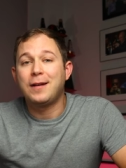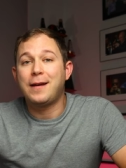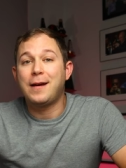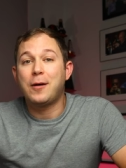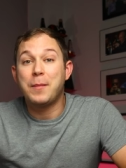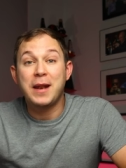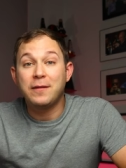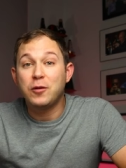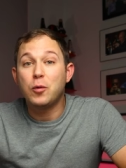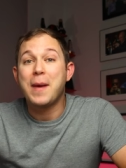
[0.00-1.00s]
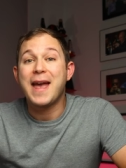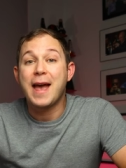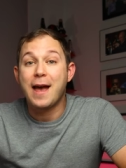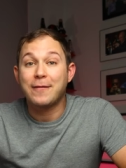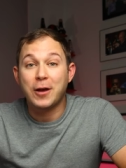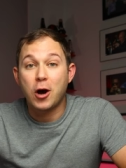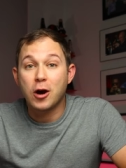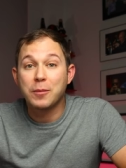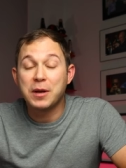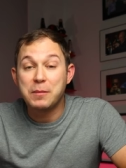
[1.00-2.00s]
Now many of you may have a
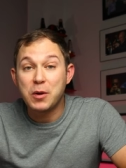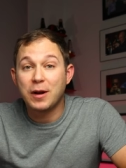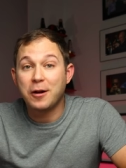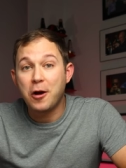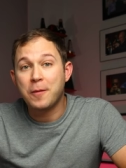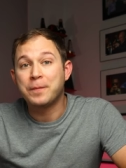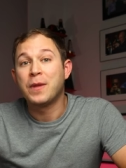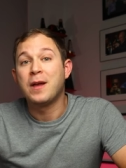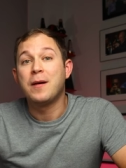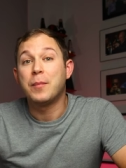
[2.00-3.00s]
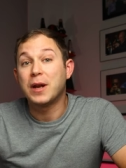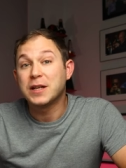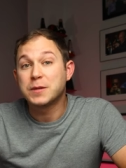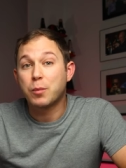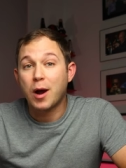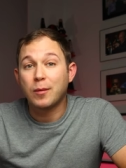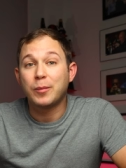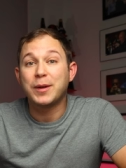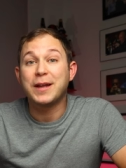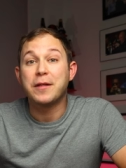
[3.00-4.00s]
Harmon mute at home, but it is
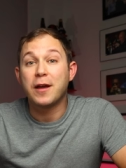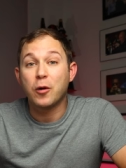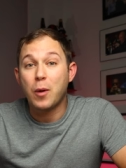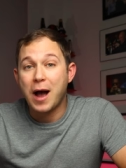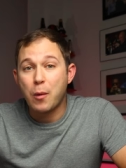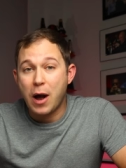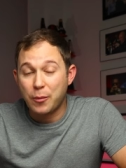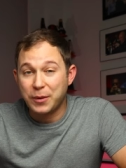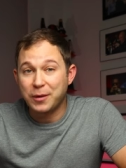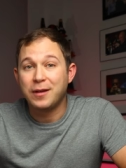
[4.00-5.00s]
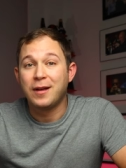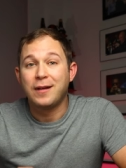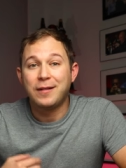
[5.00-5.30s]
probably their wah wah mute,